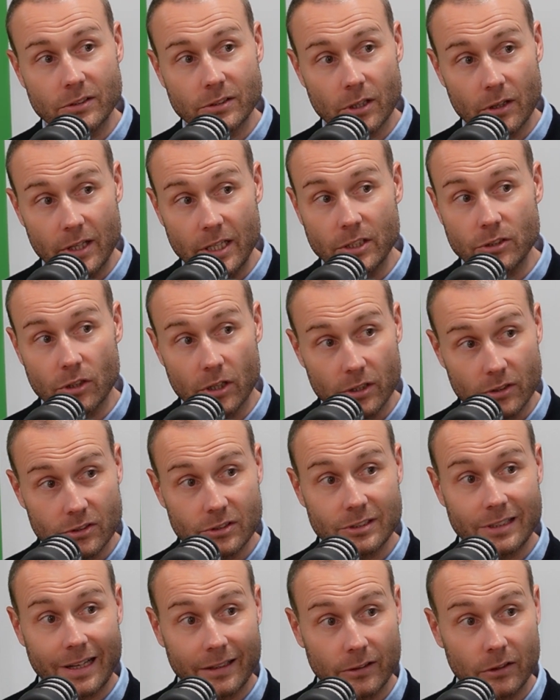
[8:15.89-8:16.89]
So these are
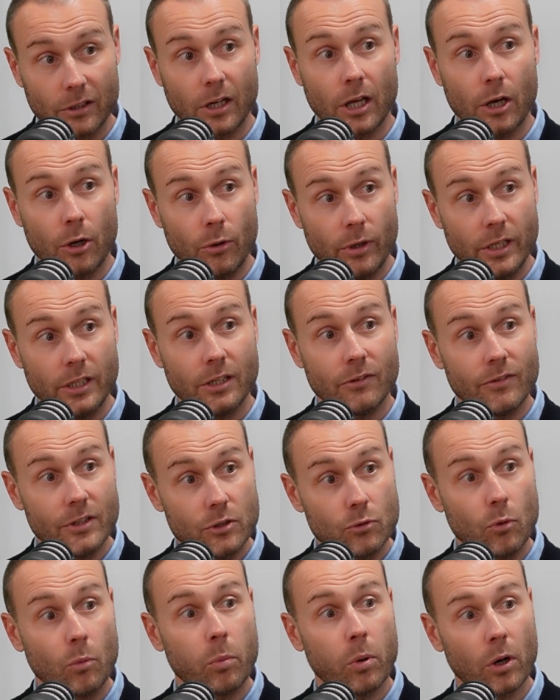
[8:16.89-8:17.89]
standalone
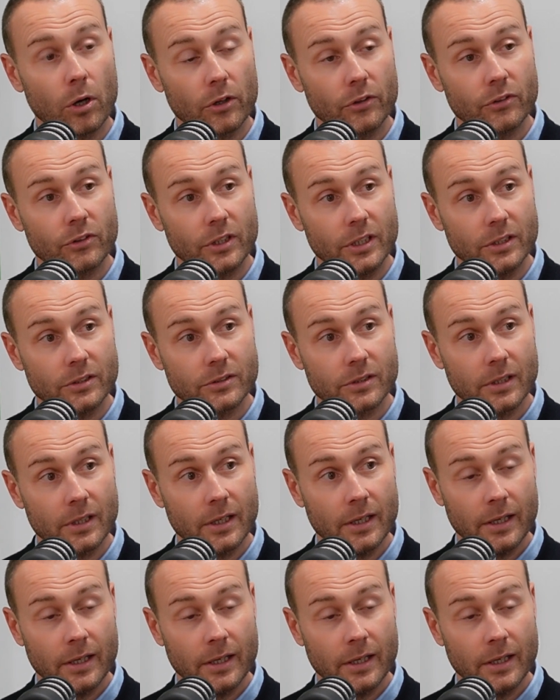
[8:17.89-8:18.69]
individual policies.